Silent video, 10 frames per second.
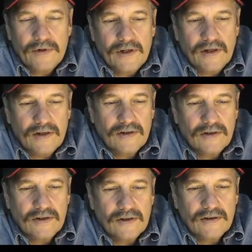
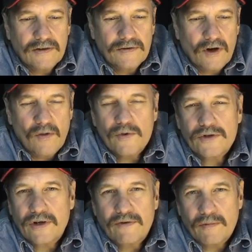And
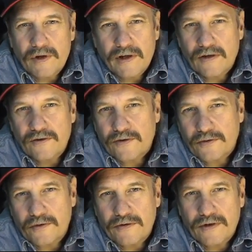almost everybody goes
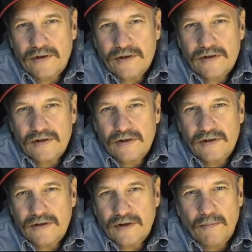through this
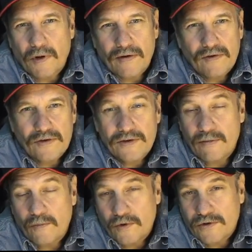at some level,
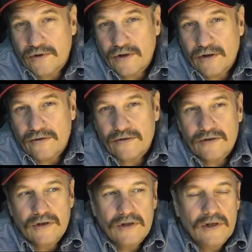some worse than others.